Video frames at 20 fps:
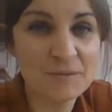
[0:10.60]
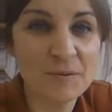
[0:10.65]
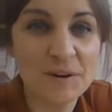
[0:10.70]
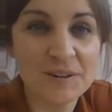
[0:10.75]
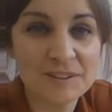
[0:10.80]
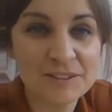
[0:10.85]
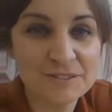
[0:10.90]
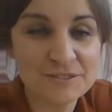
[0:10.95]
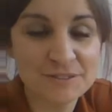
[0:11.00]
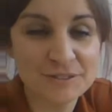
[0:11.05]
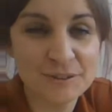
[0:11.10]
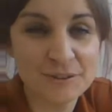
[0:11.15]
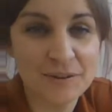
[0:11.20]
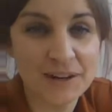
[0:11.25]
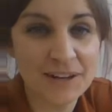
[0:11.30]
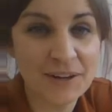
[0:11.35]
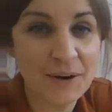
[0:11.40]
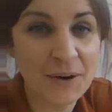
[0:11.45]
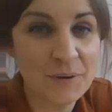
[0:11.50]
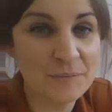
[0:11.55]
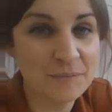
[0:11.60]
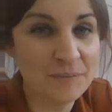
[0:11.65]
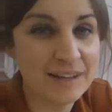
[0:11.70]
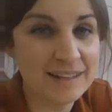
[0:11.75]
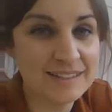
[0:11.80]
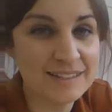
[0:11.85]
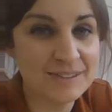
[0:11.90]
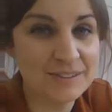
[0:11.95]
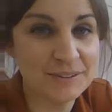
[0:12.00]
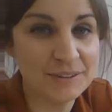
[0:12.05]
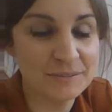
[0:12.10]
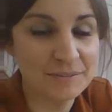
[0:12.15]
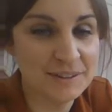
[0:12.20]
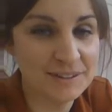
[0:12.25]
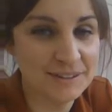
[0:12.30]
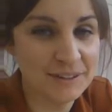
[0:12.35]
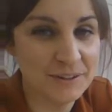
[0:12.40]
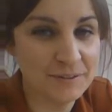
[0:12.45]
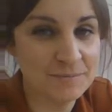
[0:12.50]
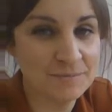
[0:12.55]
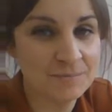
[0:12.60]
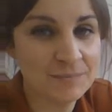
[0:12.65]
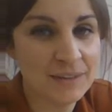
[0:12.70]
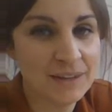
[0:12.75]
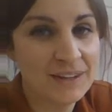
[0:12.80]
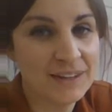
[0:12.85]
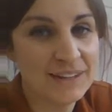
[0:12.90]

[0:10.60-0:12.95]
Wonderful, I can't wait to do it with you.